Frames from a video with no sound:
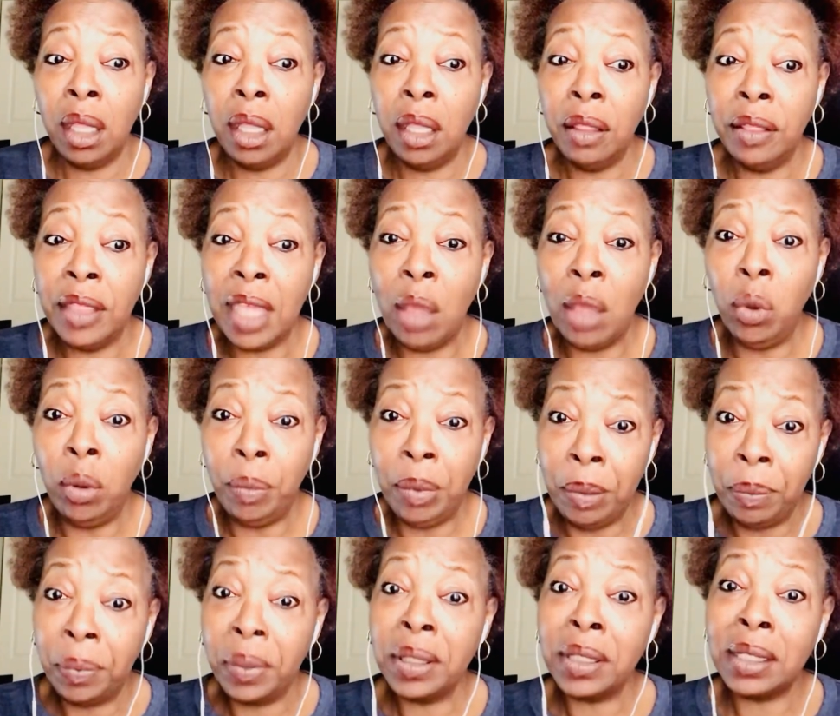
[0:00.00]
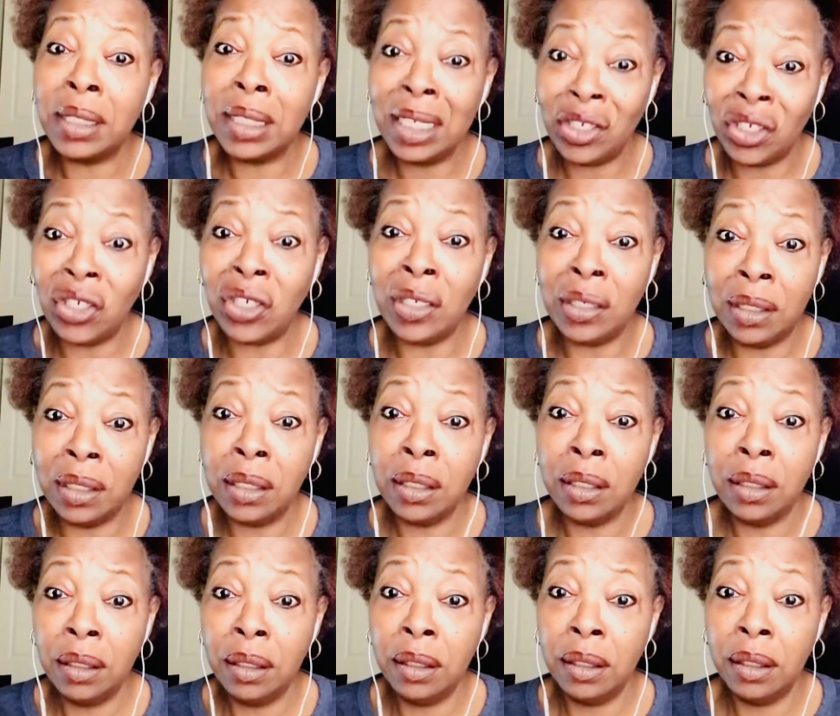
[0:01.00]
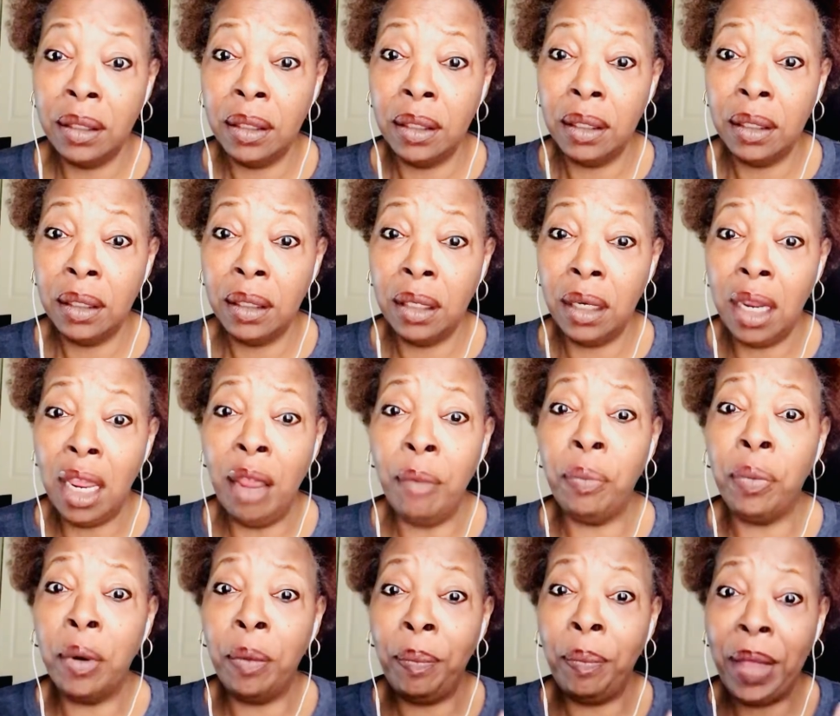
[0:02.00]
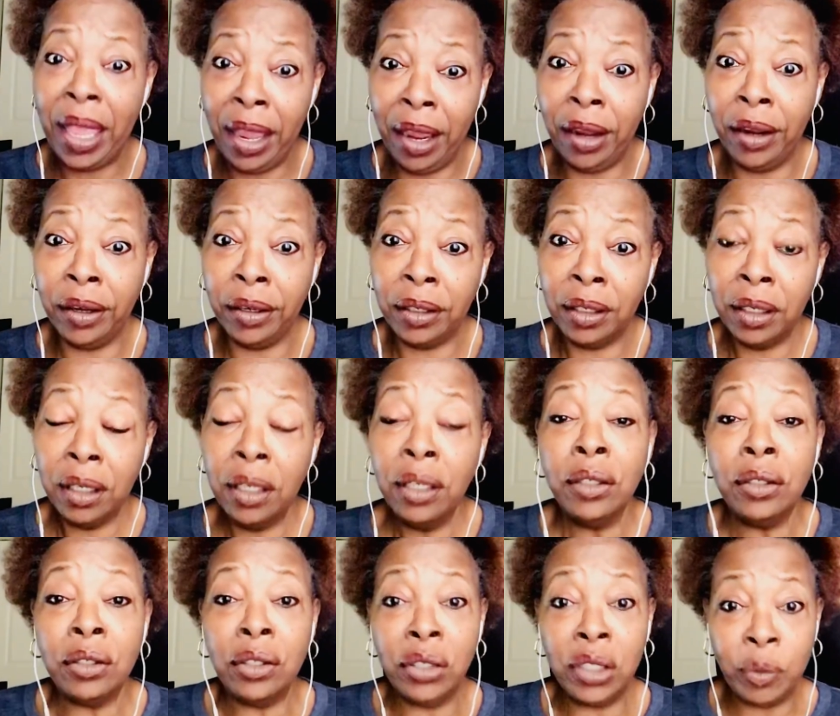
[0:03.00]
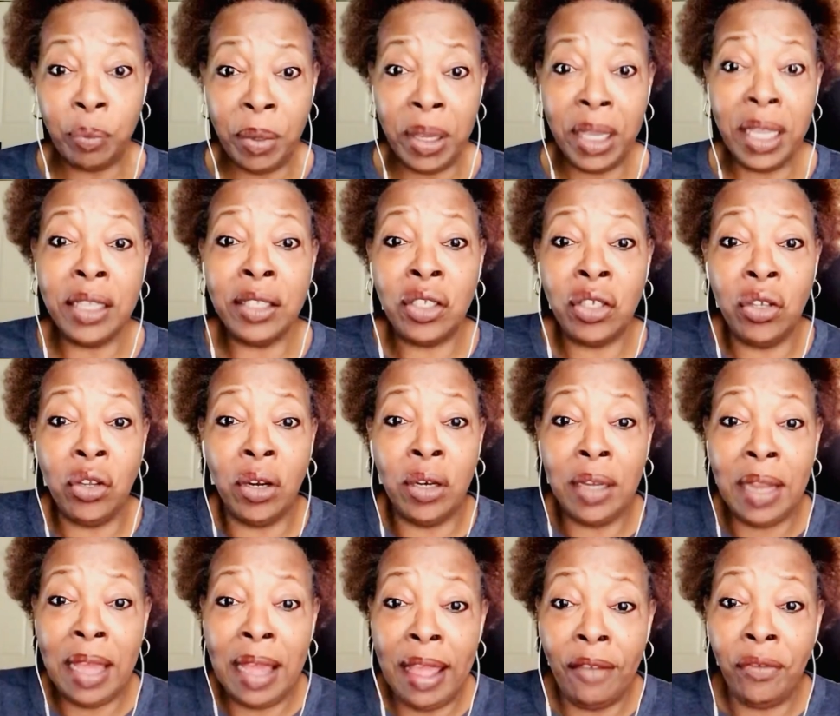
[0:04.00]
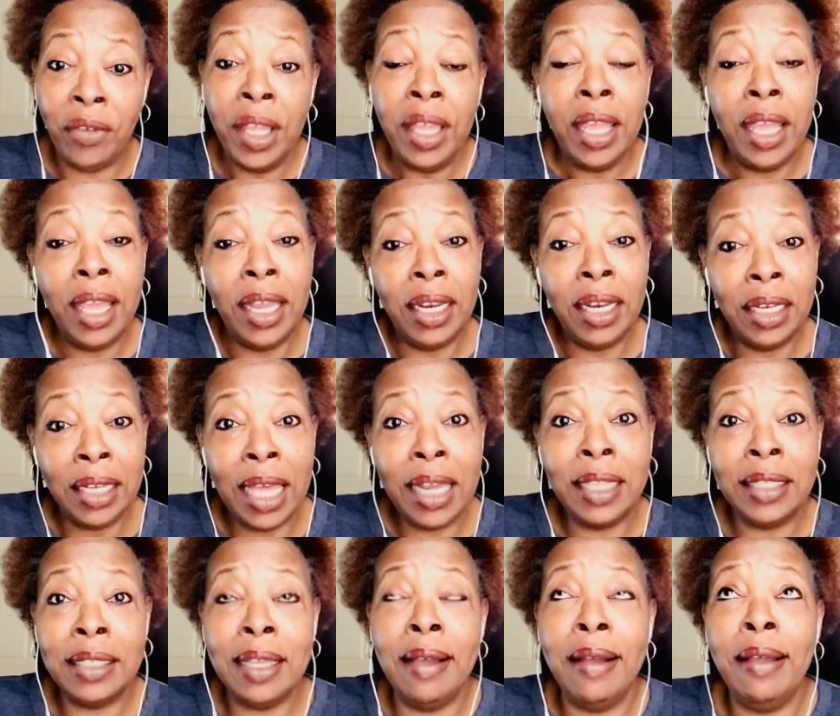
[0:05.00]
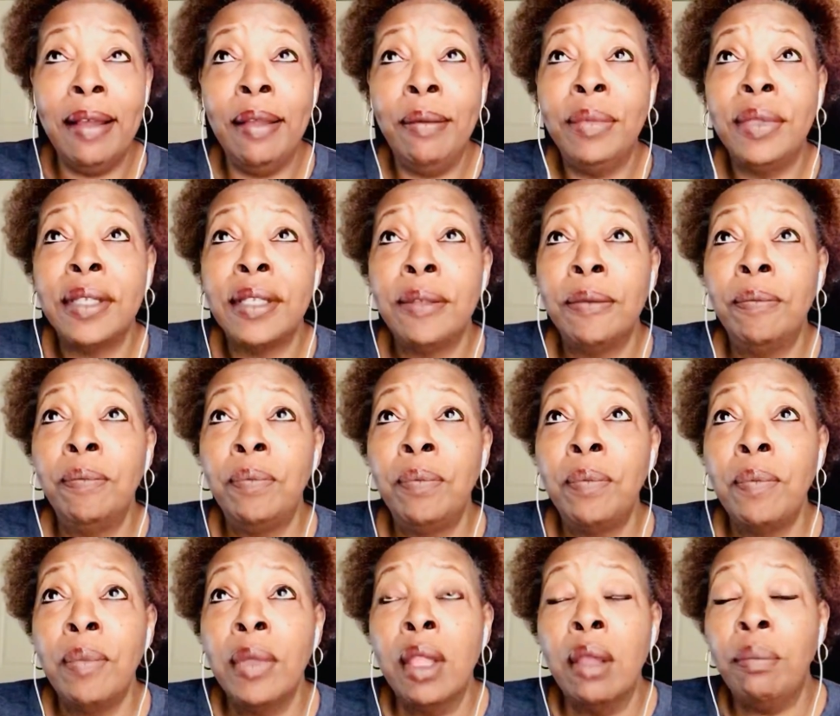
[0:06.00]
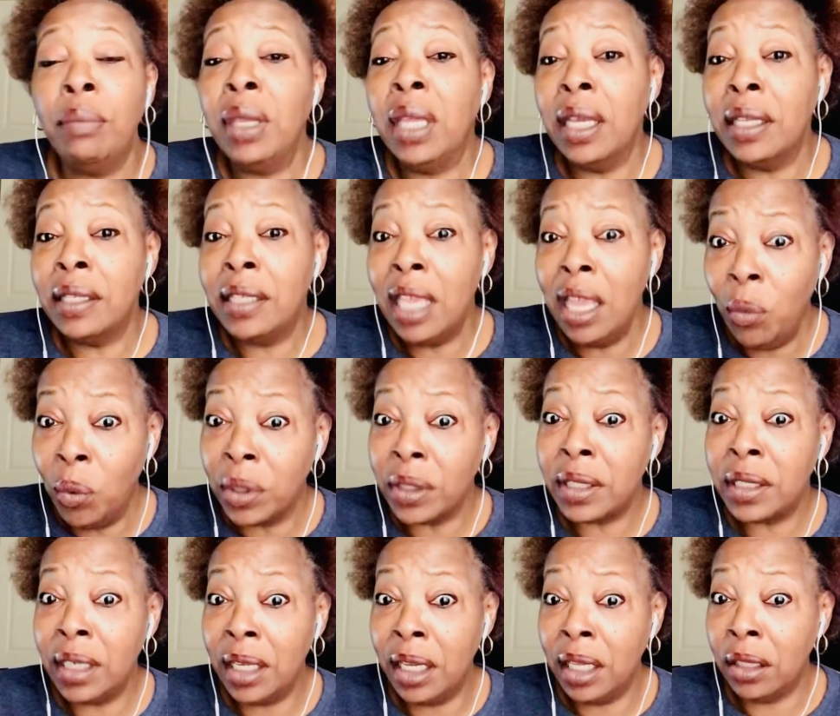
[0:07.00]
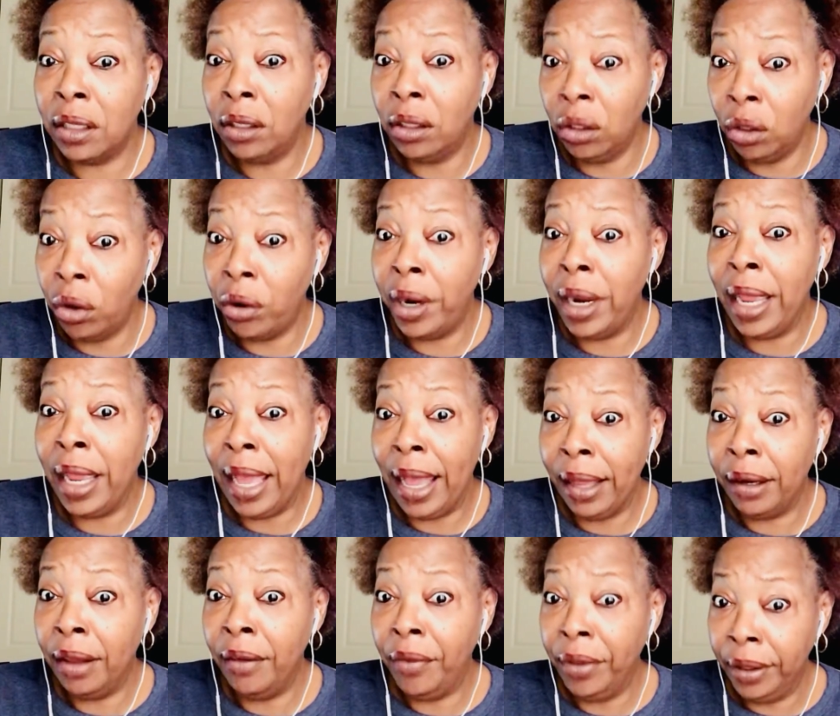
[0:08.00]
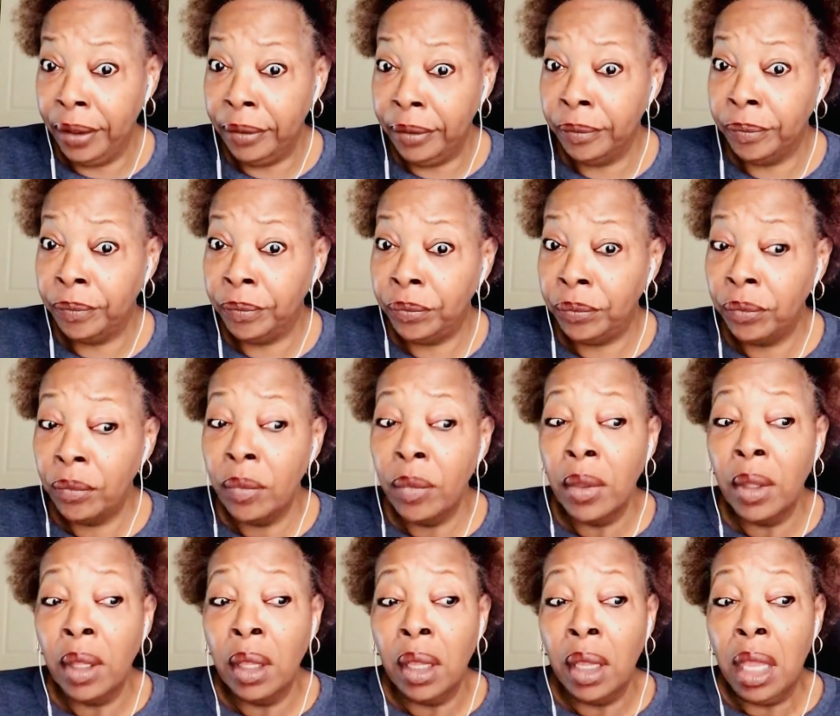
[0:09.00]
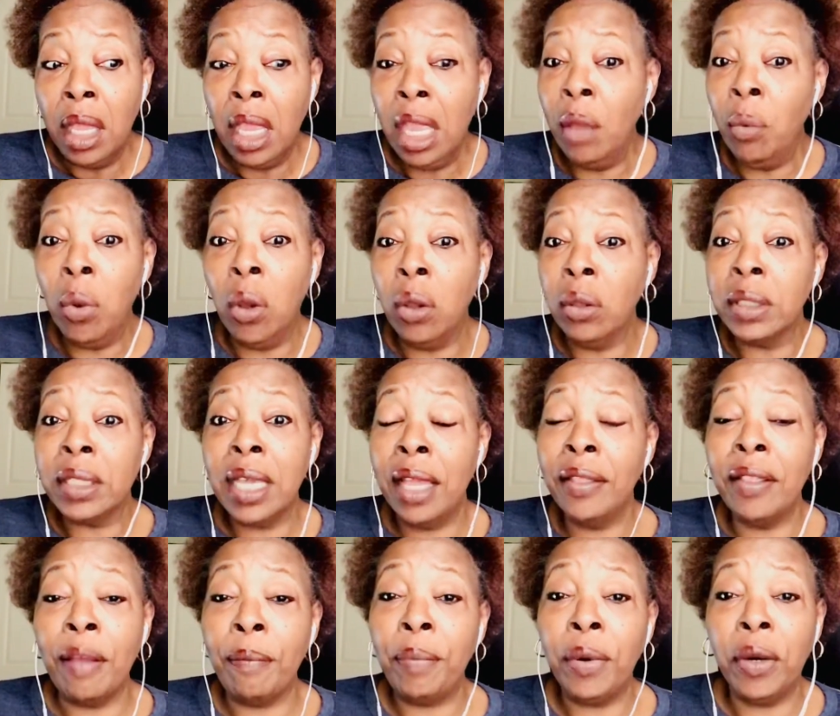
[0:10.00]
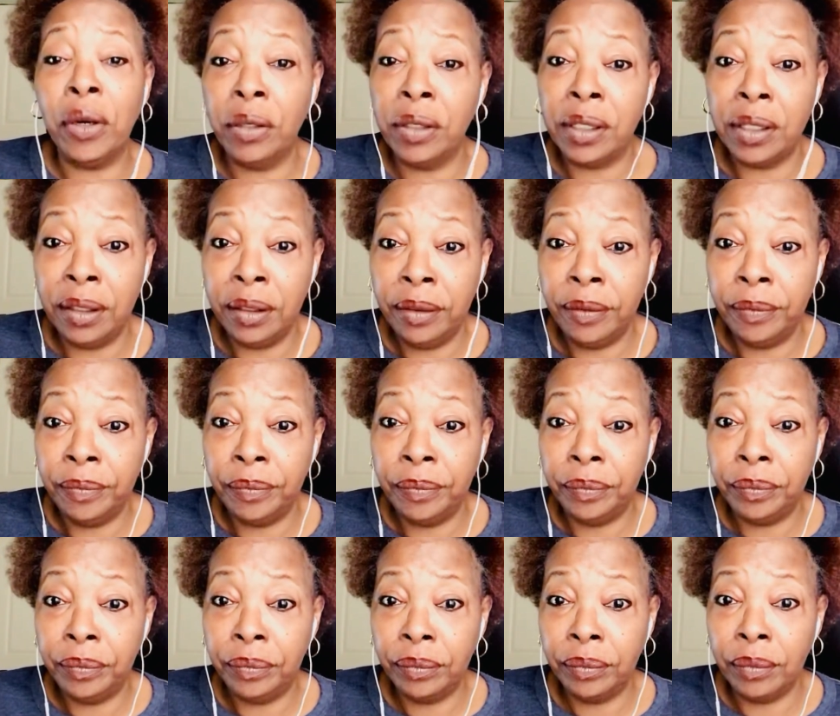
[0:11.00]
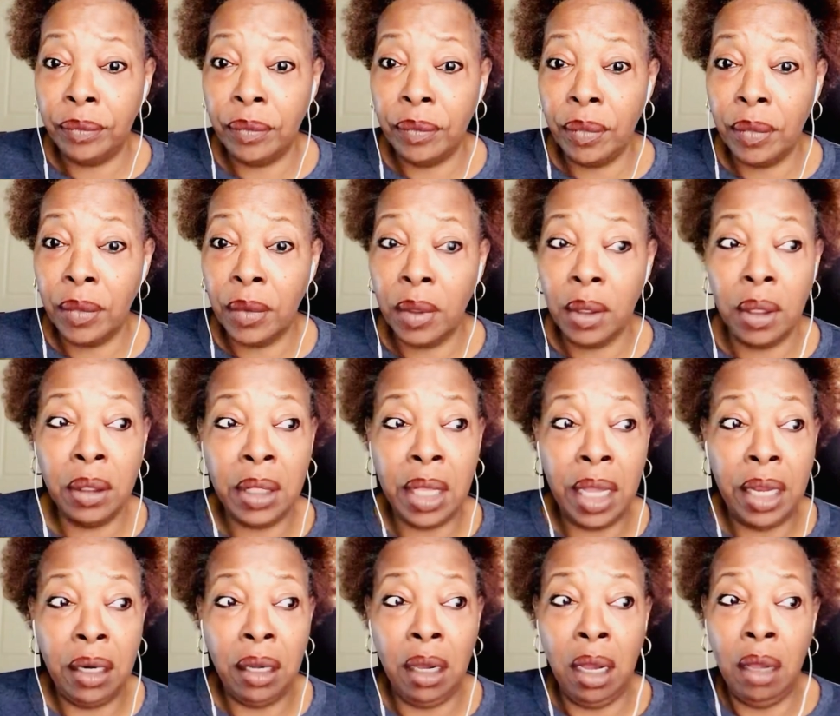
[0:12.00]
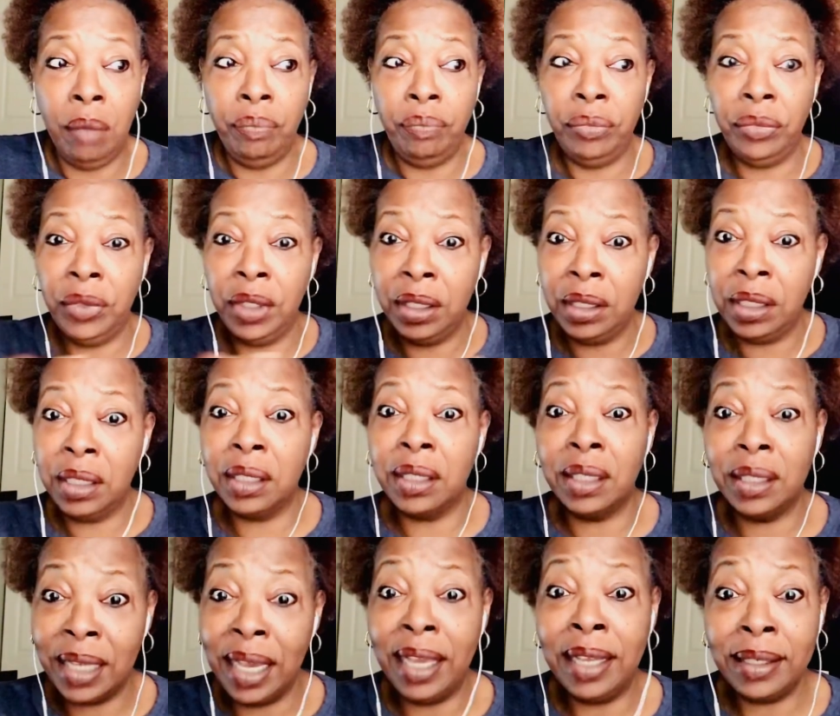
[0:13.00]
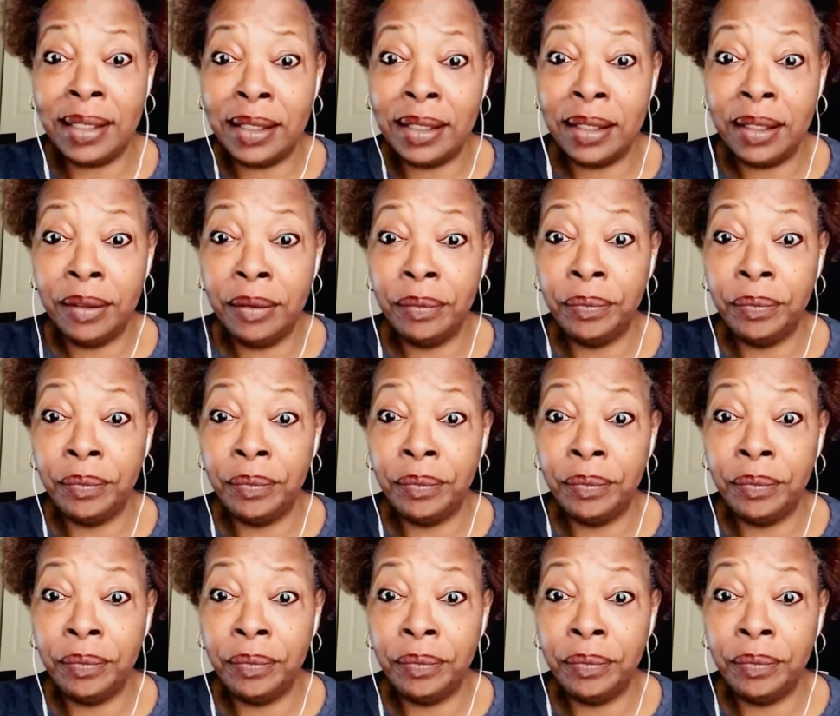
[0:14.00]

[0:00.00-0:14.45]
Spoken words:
They will be positioned and prepared to speak into your life. And a lot of times, because he wants to get the glory out of it, he won't tell that person that this is a test